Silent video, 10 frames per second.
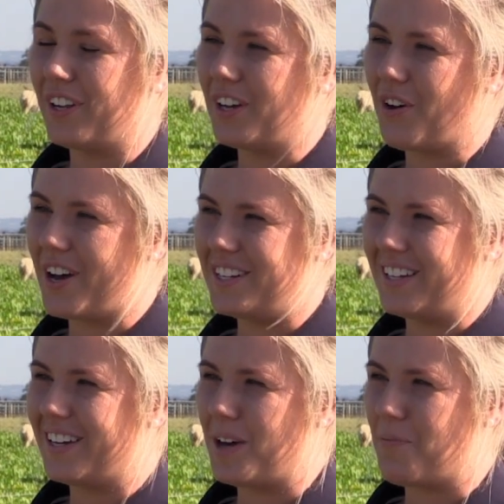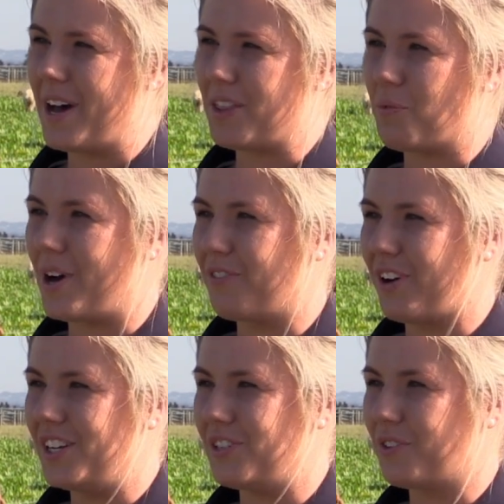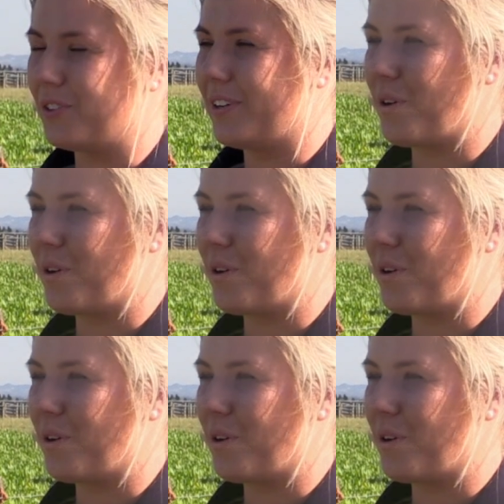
no idea about the wide range of career